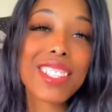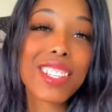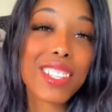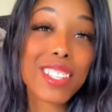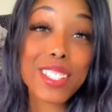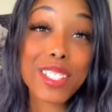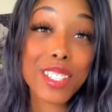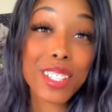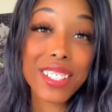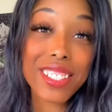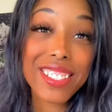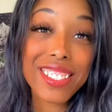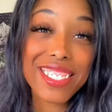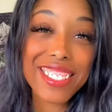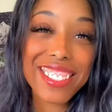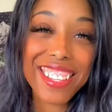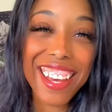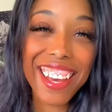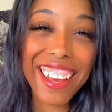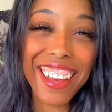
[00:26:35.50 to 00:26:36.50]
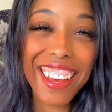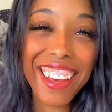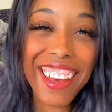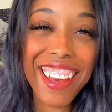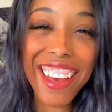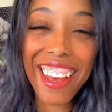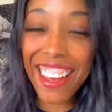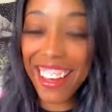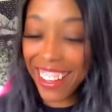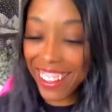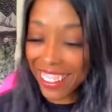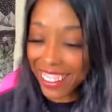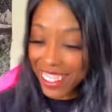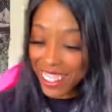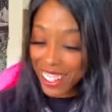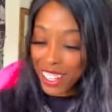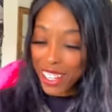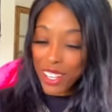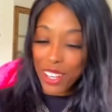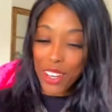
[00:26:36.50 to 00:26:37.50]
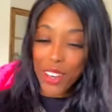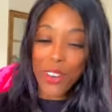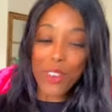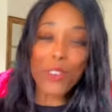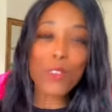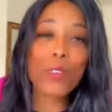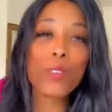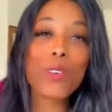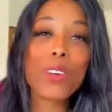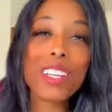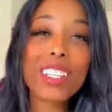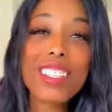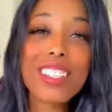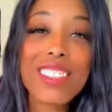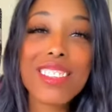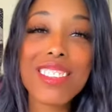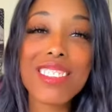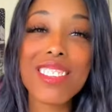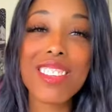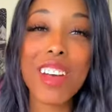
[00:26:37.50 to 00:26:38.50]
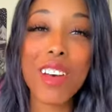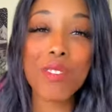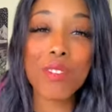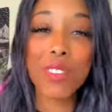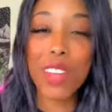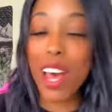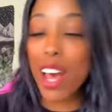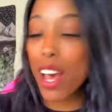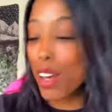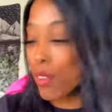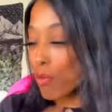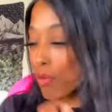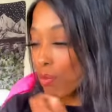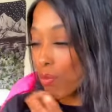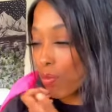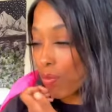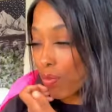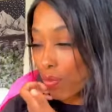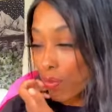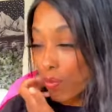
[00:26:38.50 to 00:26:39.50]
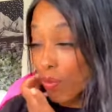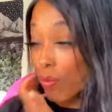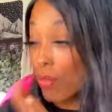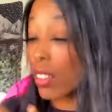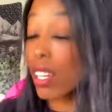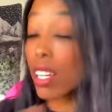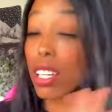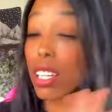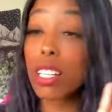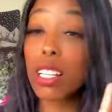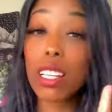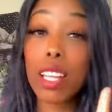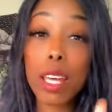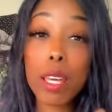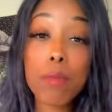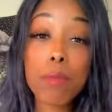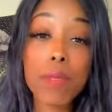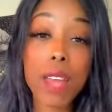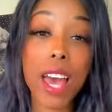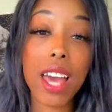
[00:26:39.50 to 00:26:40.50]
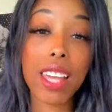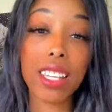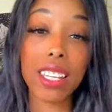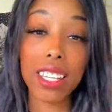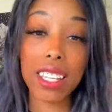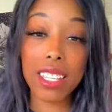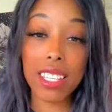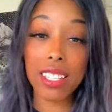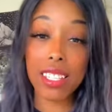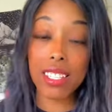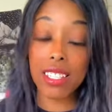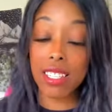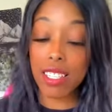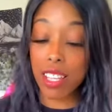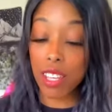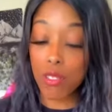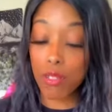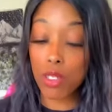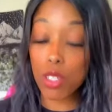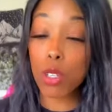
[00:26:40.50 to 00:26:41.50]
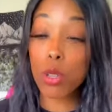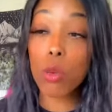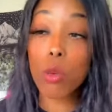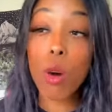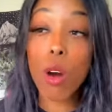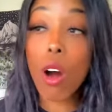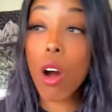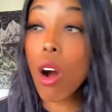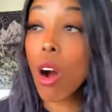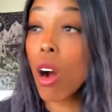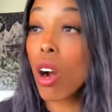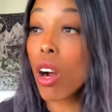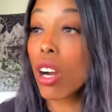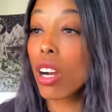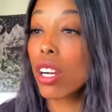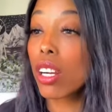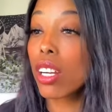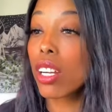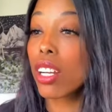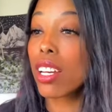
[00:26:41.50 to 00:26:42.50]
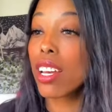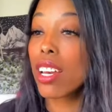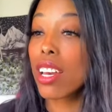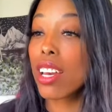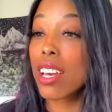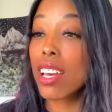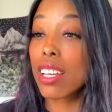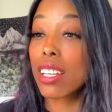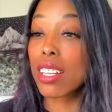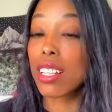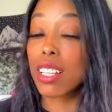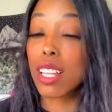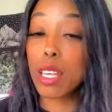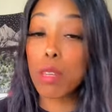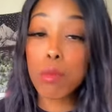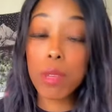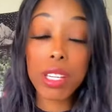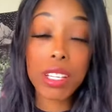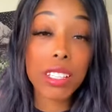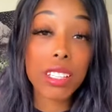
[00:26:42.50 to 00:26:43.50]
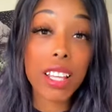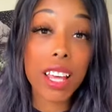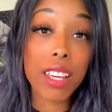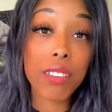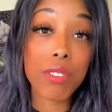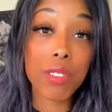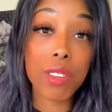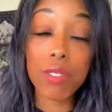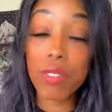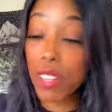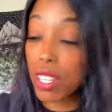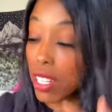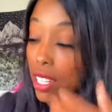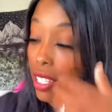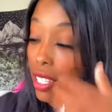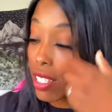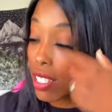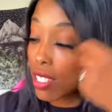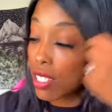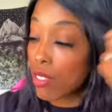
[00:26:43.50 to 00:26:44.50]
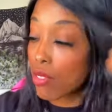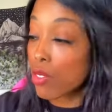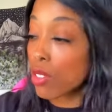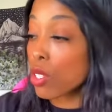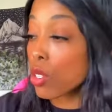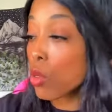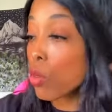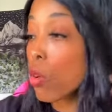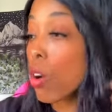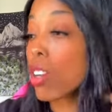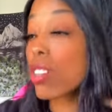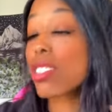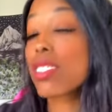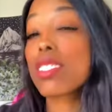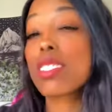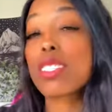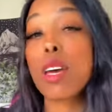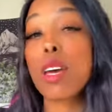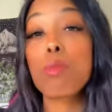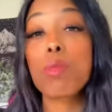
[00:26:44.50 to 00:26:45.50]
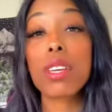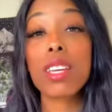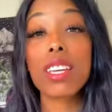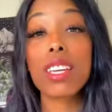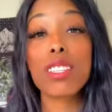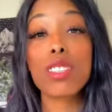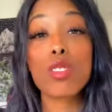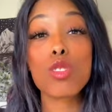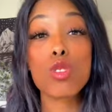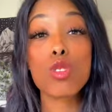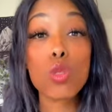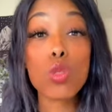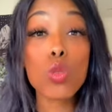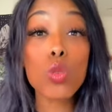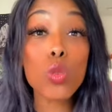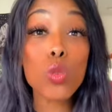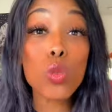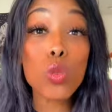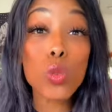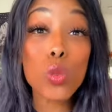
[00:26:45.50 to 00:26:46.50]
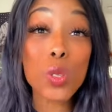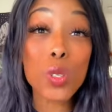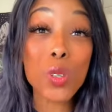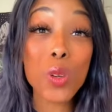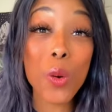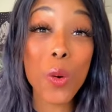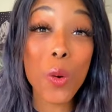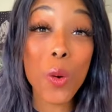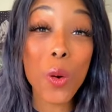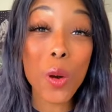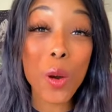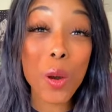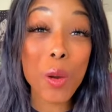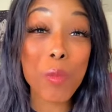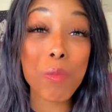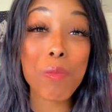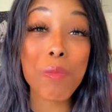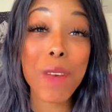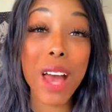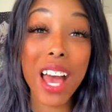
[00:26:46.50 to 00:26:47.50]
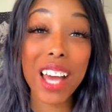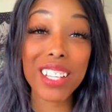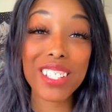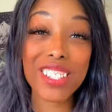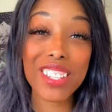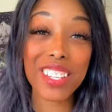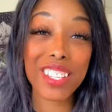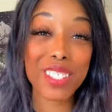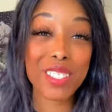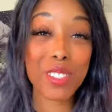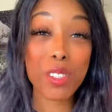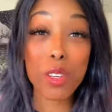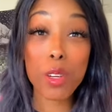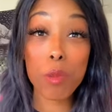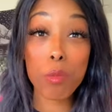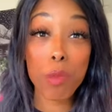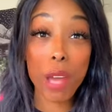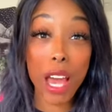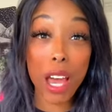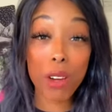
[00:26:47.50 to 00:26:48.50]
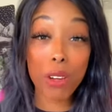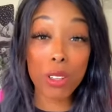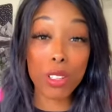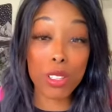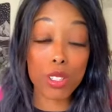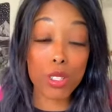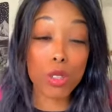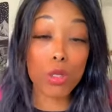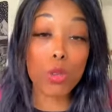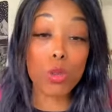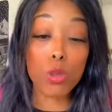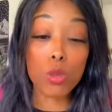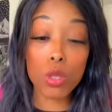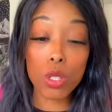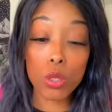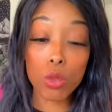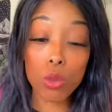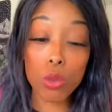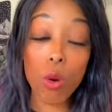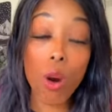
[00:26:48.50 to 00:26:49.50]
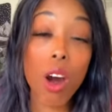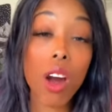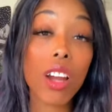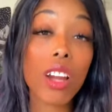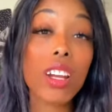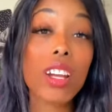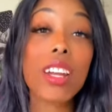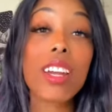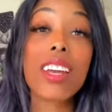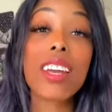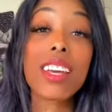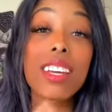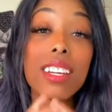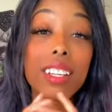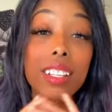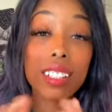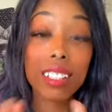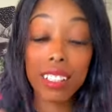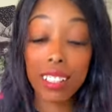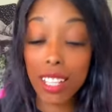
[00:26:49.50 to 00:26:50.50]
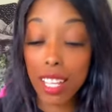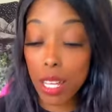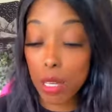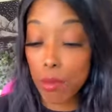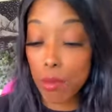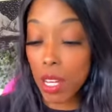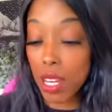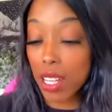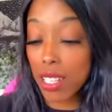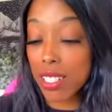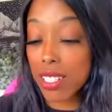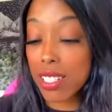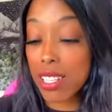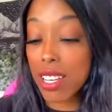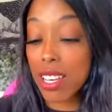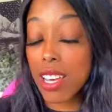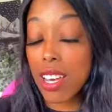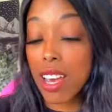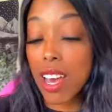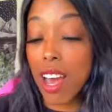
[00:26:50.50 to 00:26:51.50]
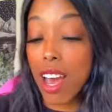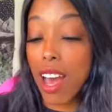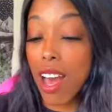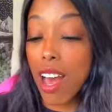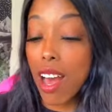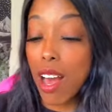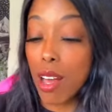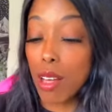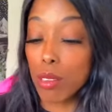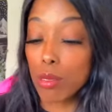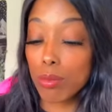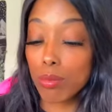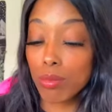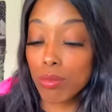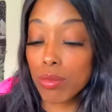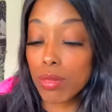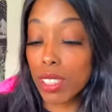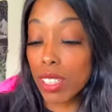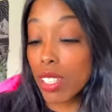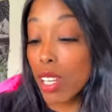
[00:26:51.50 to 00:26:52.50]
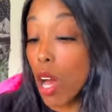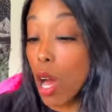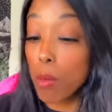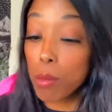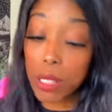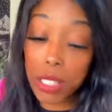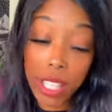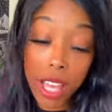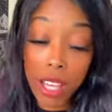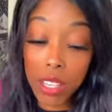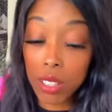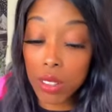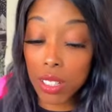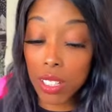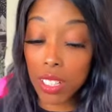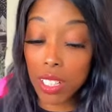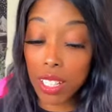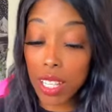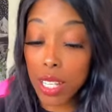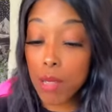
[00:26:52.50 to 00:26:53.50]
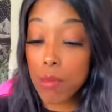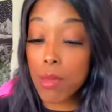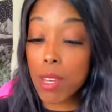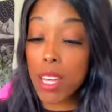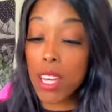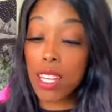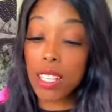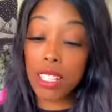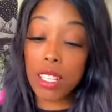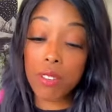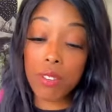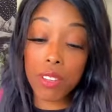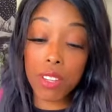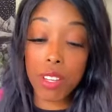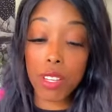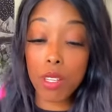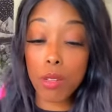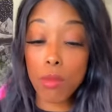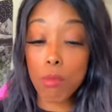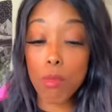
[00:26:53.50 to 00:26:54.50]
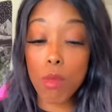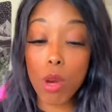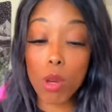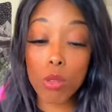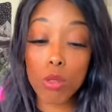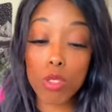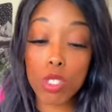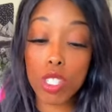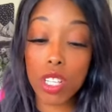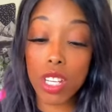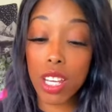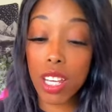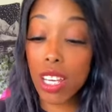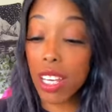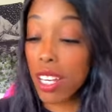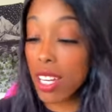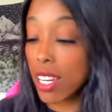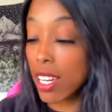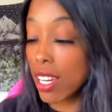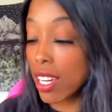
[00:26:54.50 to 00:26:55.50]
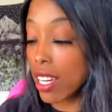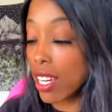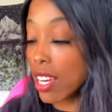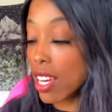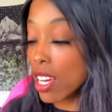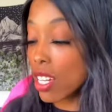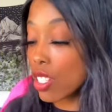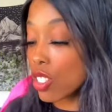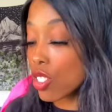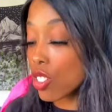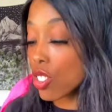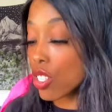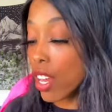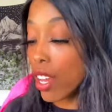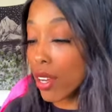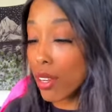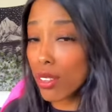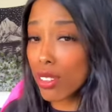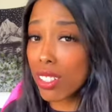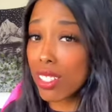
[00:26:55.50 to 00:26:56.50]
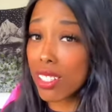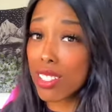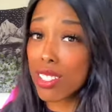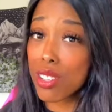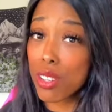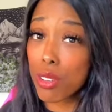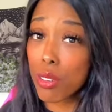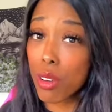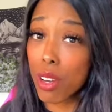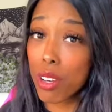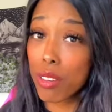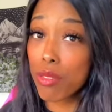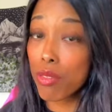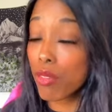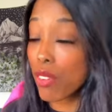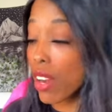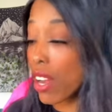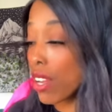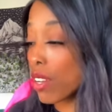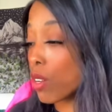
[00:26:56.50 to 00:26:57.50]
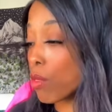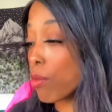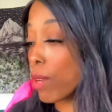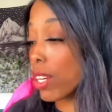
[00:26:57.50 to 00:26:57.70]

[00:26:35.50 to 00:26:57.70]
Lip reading: Delicious. We just love that. Claim that ease. If you are claiming a life of ease, if you are stepping into your magic, into your power, into who you are, claim it. Comment that you claim it. Leave an emoji. Share this to a friend.